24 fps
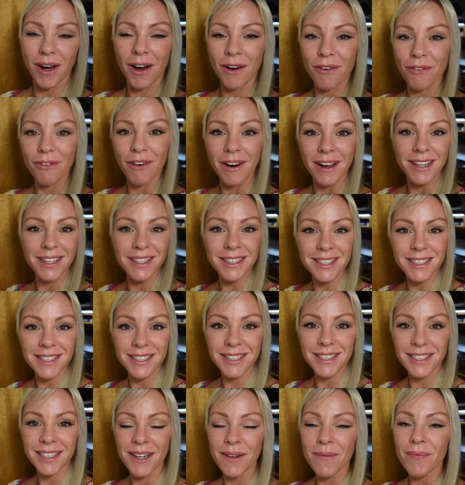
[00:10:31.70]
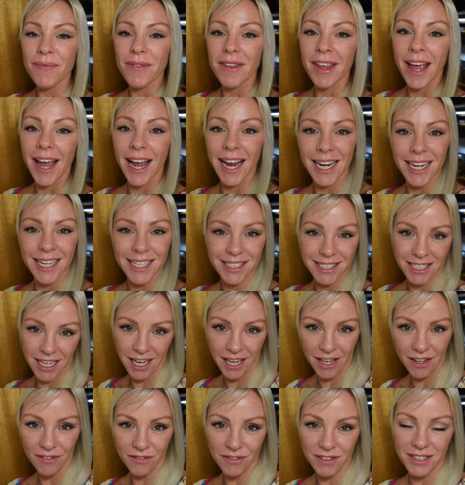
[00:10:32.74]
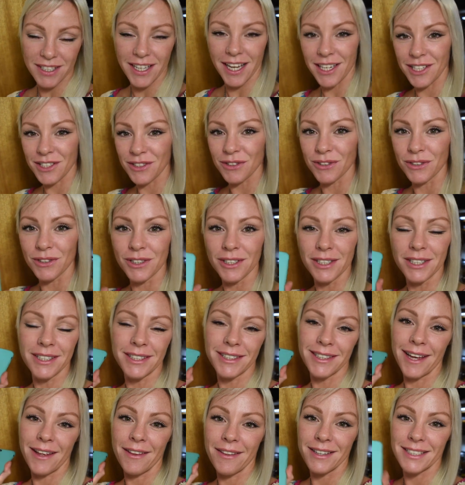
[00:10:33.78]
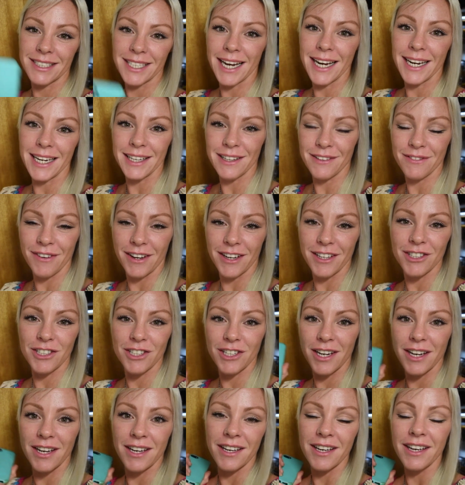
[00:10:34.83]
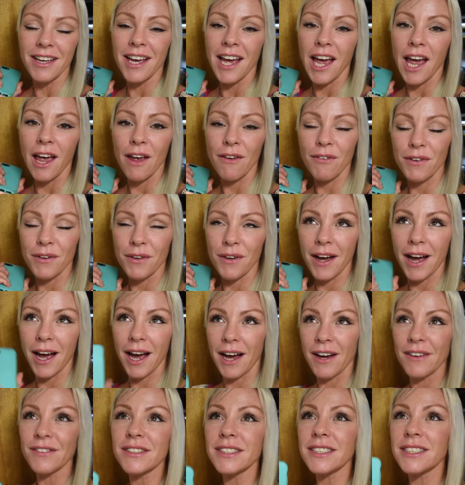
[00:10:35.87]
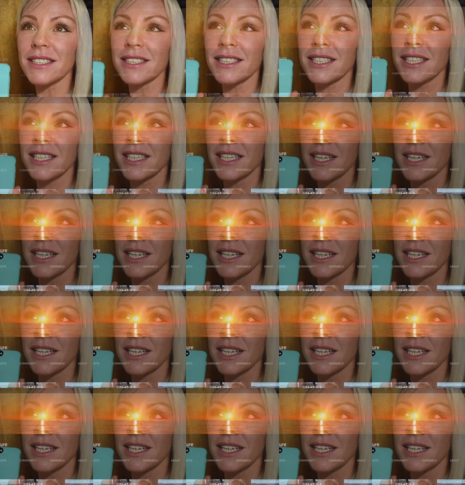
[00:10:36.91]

our friends Haley and Dave's next door. They're the Daily Adventure. If you haven't